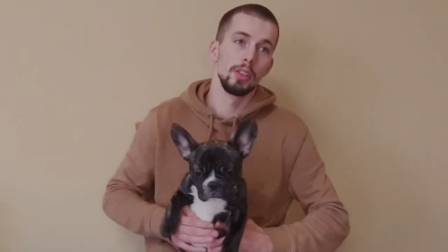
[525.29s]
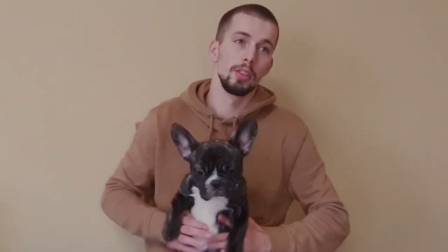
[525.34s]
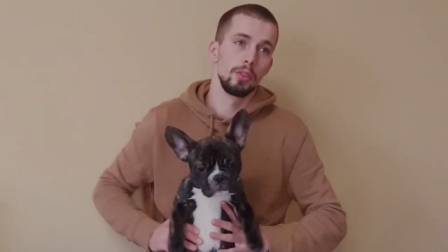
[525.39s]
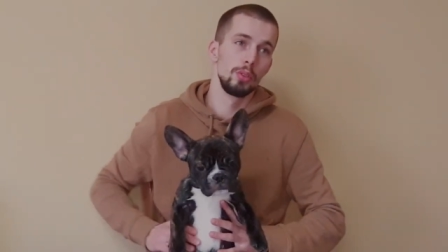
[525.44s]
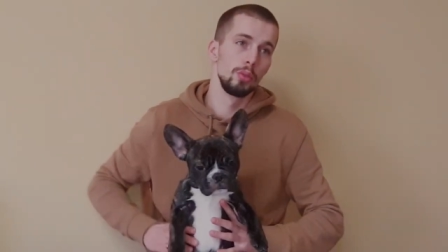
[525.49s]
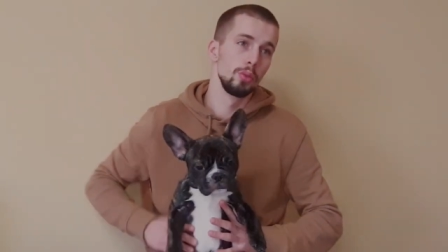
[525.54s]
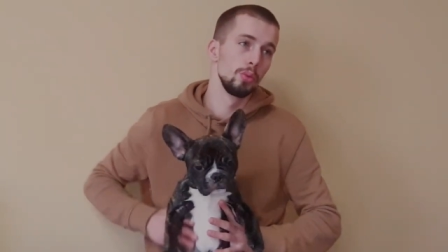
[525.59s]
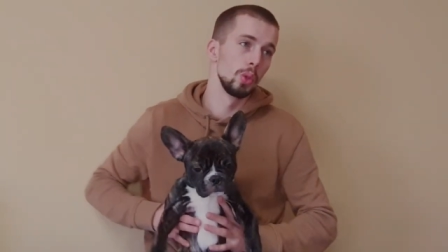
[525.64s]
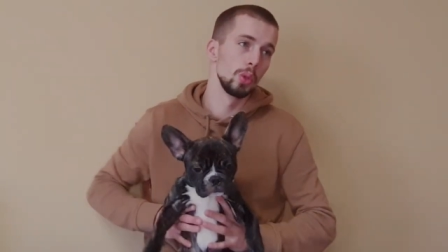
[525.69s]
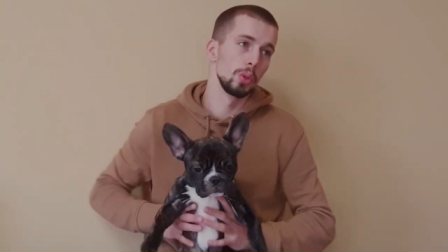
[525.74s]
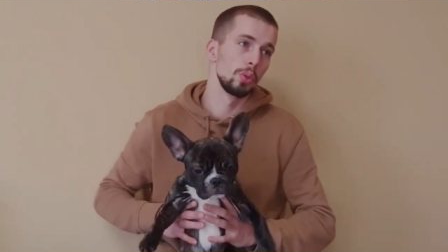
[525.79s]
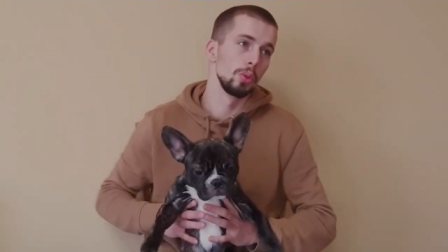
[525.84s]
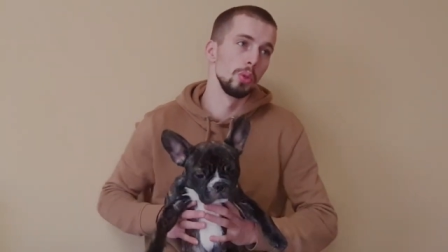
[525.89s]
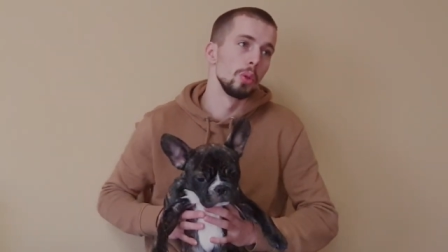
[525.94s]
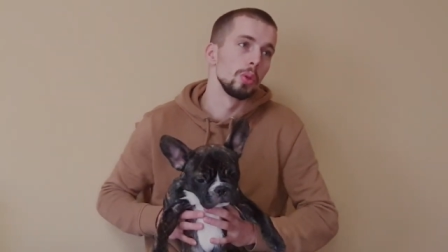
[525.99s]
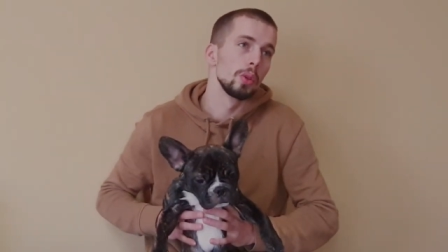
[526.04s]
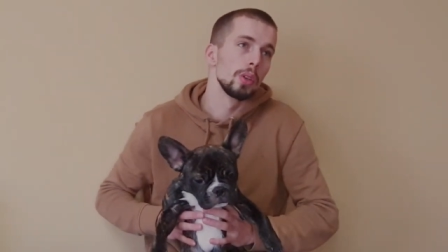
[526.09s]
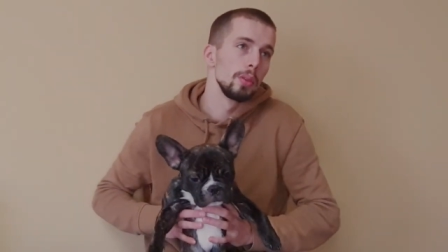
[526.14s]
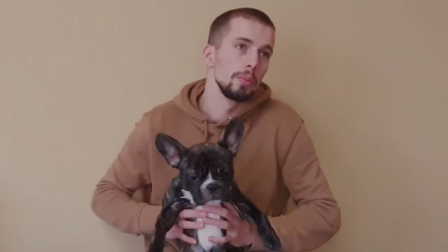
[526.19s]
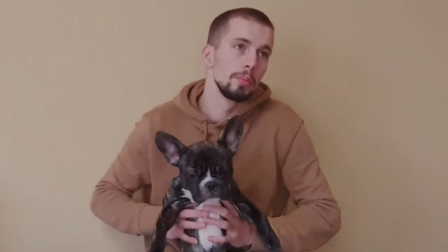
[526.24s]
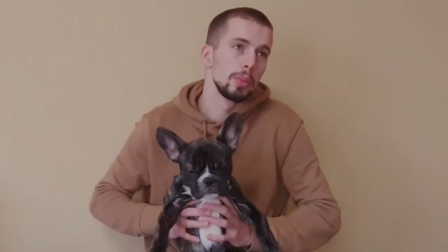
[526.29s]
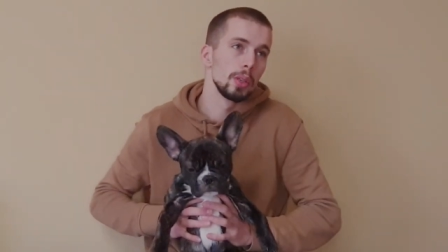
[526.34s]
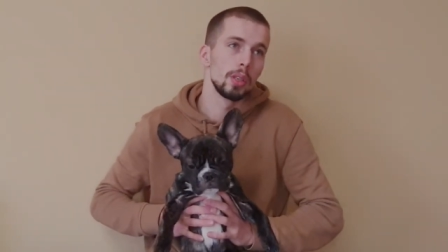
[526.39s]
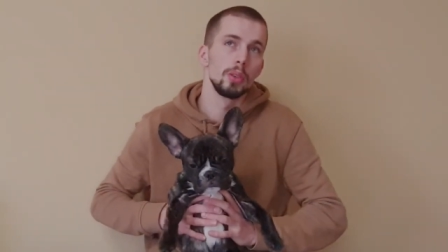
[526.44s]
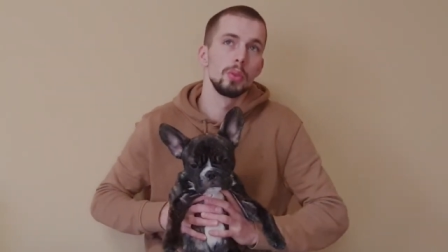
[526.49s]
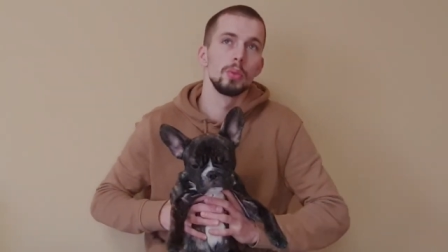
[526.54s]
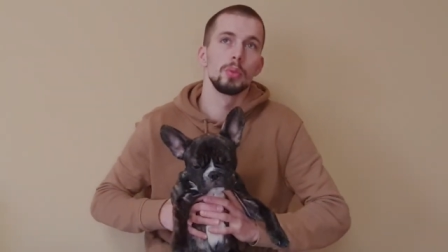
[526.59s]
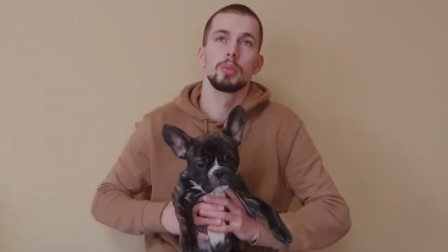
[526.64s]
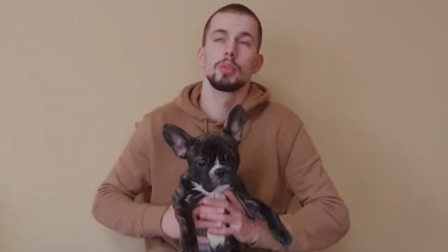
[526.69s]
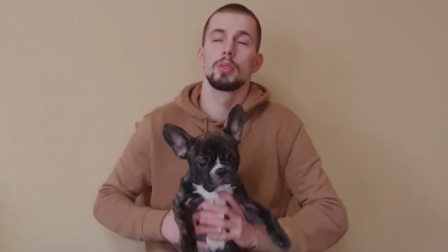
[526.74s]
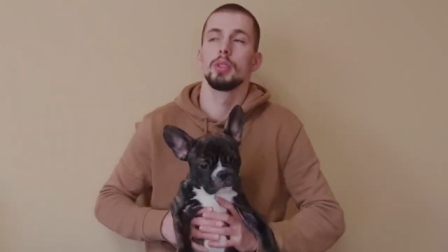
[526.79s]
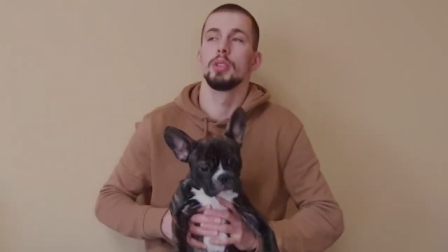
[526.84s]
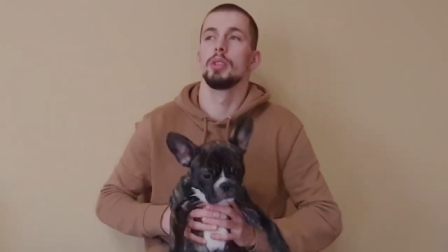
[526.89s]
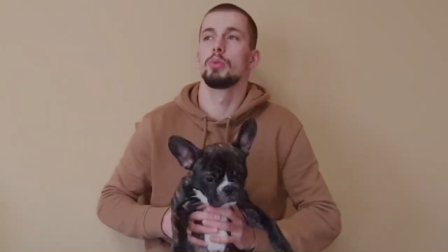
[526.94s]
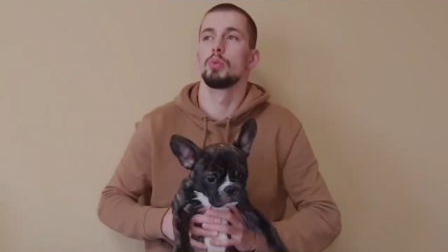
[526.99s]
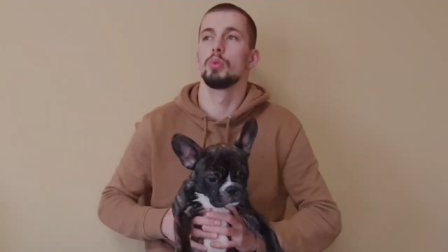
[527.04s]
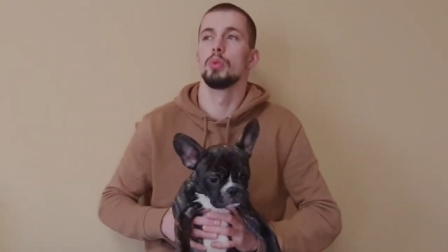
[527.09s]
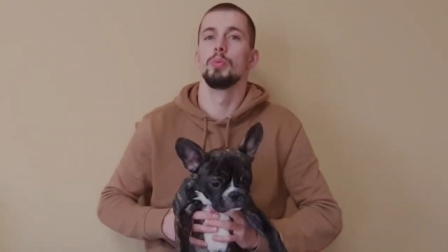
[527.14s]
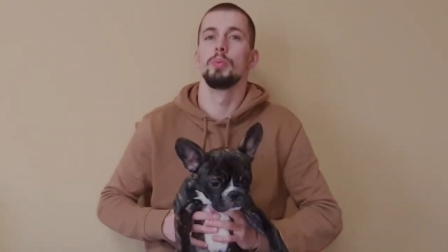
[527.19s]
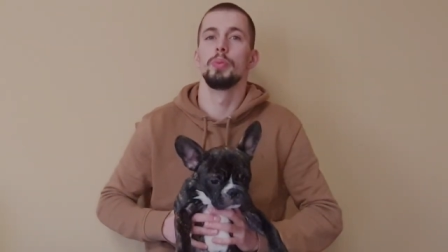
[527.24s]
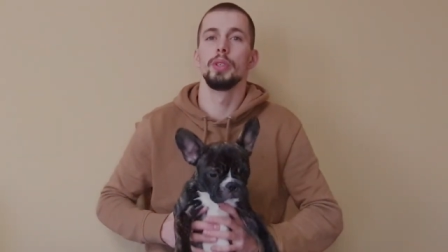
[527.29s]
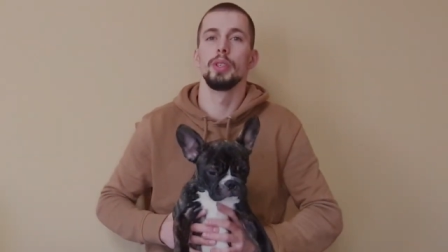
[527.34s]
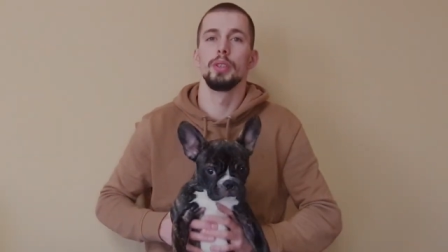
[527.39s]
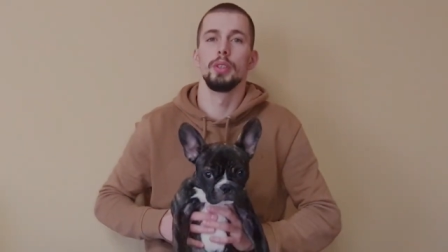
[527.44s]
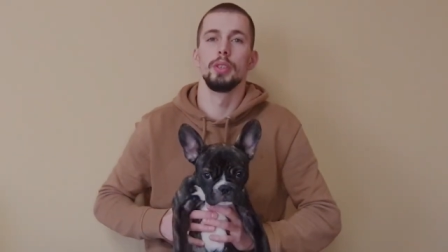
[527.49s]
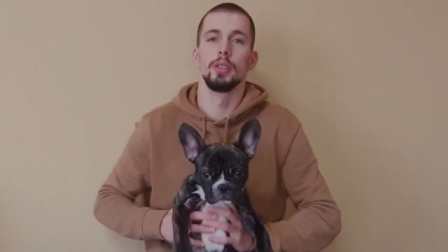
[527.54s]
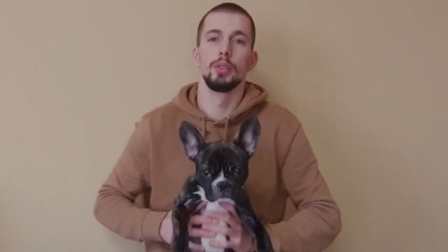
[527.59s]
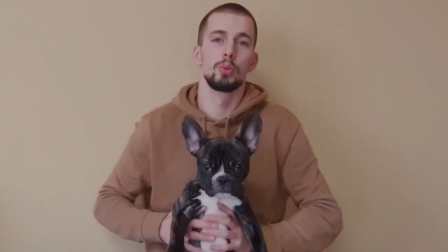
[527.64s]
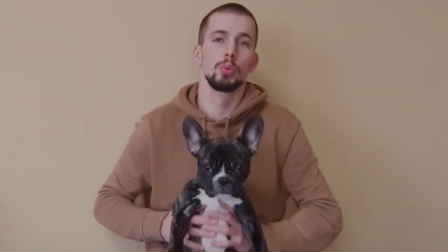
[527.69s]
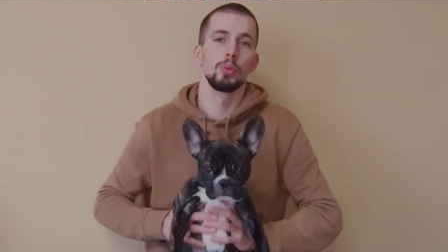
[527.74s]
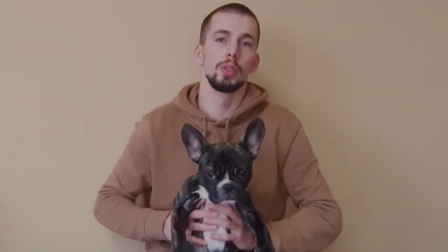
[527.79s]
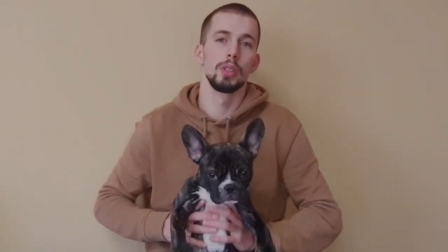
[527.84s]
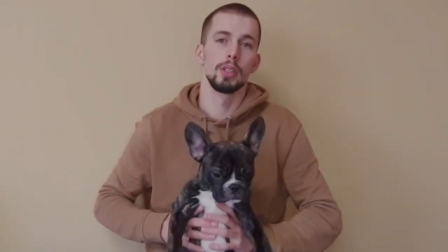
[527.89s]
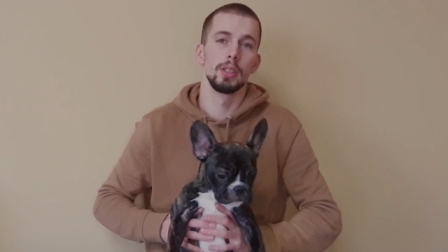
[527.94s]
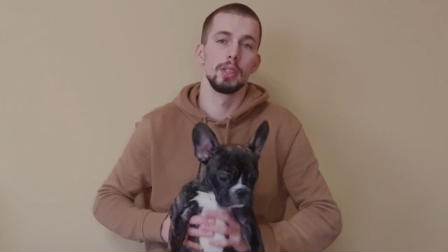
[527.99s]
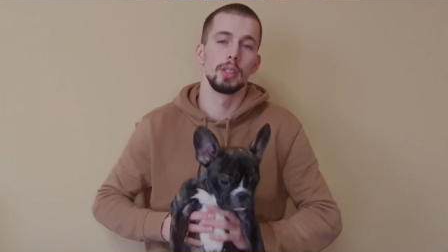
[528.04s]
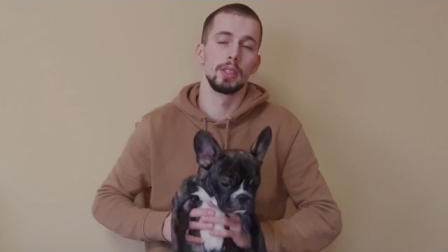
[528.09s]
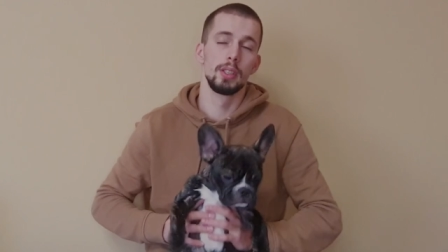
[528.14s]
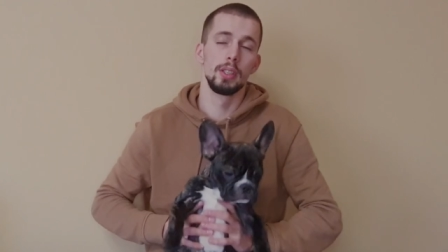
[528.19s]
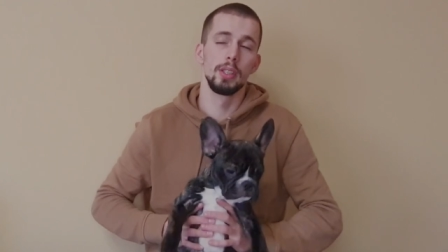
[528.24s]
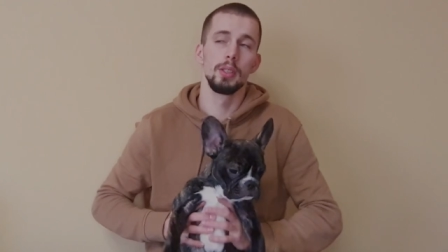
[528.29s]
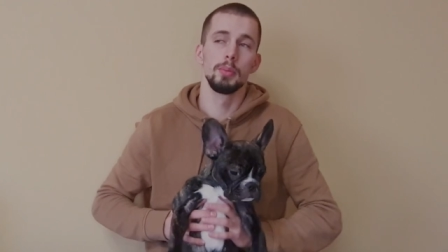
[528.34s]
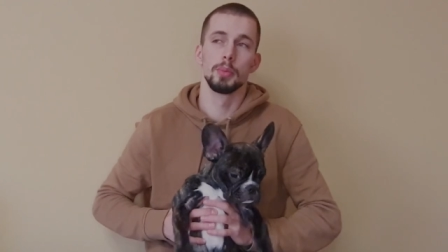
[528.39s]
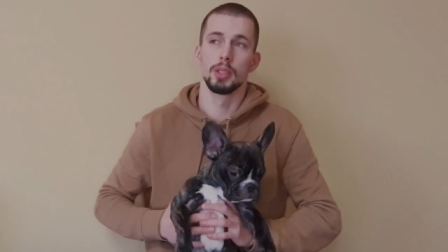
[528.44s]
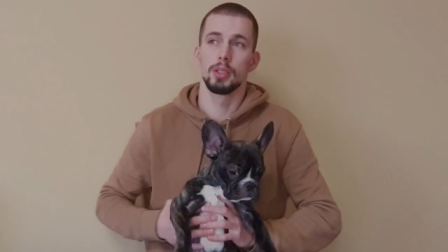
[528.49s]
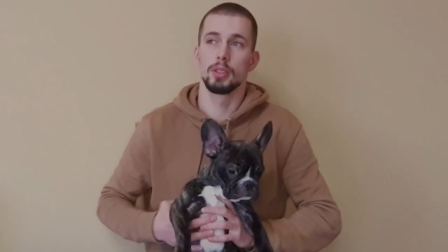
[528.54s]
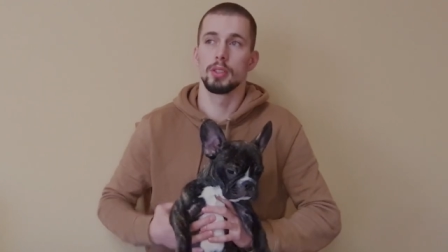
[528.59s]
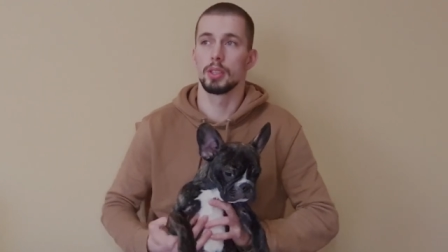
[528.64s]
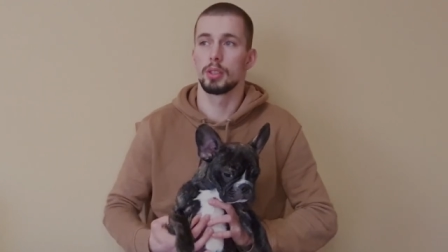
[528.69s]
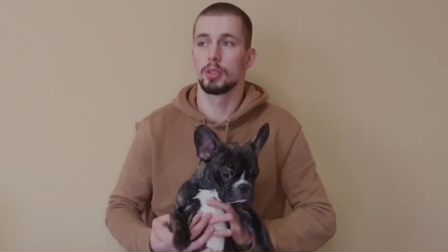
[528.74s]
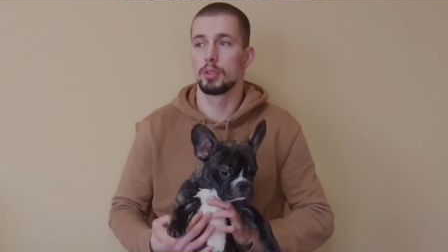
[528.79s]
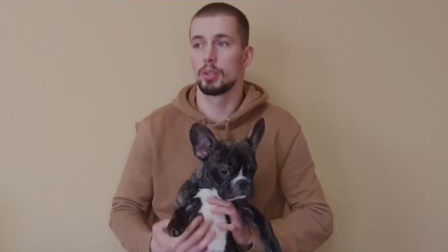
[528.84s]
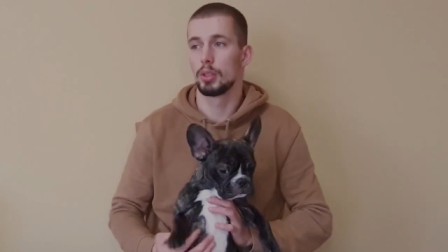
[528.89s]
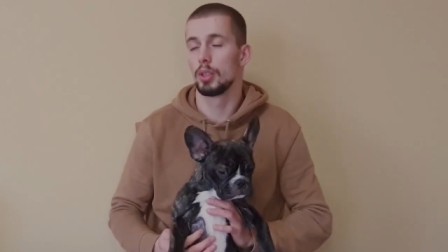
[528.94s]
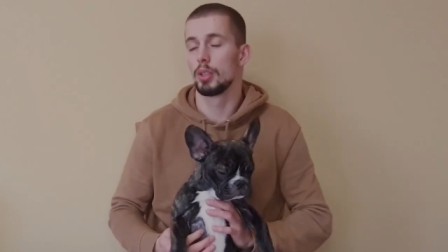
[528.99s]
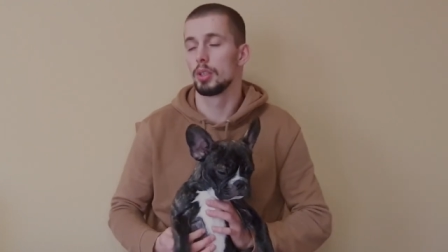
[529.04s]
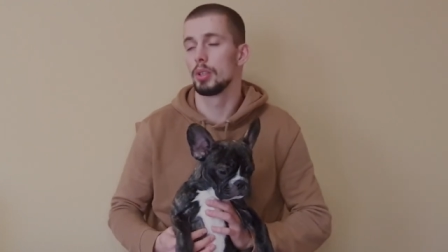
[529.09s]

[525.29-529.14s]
you won't knock him, because it will be into the agreement that